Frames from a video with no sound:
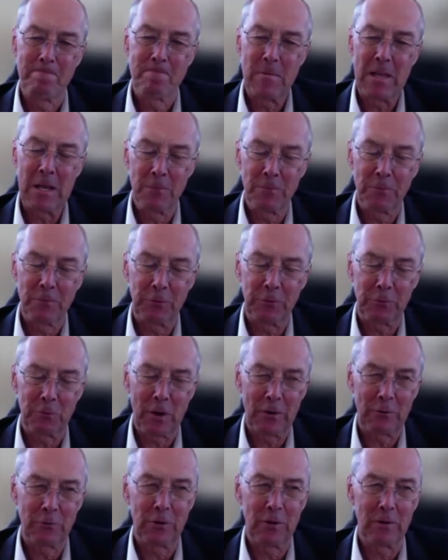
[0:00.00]

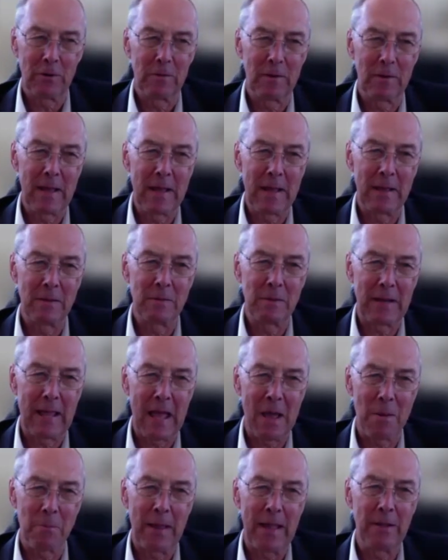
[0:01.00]
infrastructure and
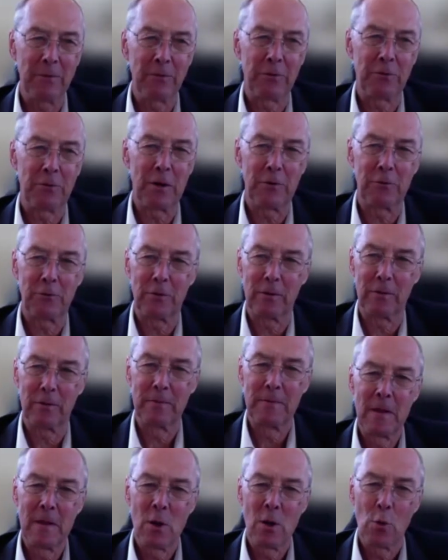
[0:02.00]
campaign structure,
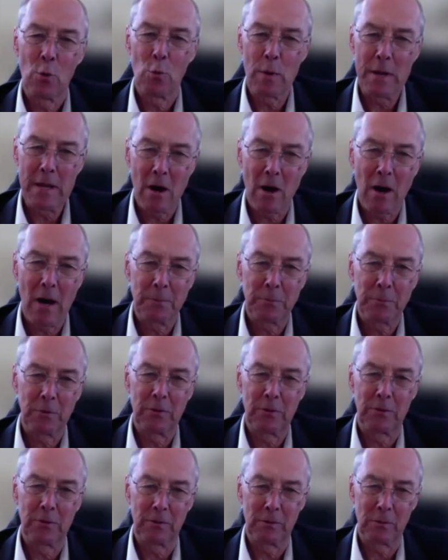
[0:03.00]
we
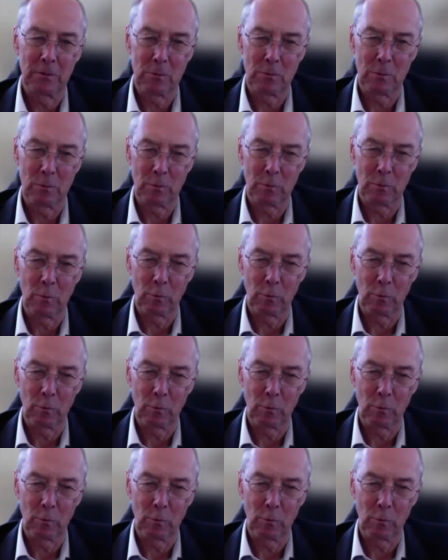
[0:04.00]
opted to